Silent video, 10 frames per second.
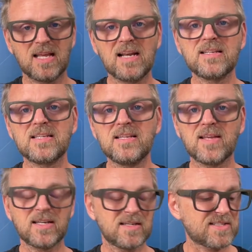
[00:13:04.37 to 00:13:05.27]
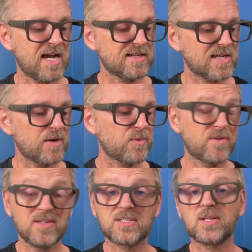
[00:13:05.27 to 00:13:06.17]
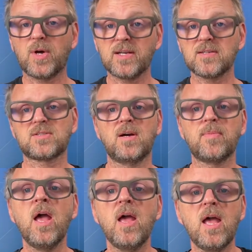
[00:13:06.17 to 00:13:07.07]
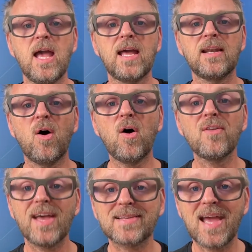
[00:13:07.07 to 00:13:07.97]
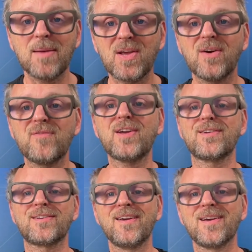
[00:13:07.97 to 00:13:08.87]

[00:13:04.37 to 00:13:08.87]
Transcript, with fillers: LED that it starts out with is the one in the top. And all that can be configured